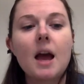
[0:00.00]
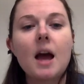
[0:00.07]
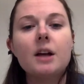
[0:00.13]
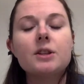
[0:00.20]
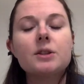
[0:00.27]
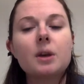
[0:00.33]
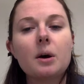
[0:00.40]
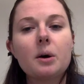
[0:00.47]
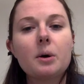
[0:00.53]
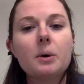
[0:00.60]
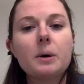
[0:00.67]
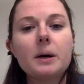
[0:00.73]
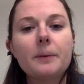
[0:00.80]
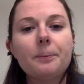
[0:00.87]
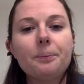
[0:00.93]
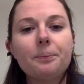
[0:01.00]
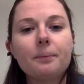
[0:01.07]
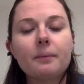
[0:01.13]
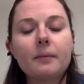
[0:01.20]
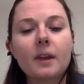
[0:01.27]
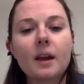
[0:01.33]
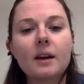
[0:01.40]
So
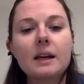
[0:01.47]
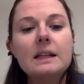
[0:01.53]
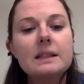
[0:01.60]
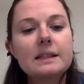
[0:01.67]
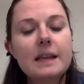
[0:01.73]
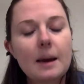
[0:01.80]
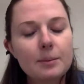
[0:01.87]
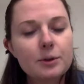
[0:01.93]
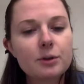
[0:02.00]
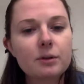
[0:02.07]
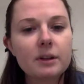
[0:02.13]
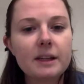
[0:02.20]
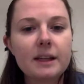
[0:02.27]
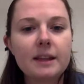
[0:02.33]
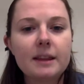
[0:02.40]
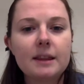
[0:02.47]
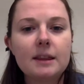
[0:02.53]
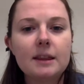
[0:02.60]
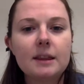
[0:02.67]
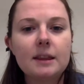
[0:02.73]
conceptually,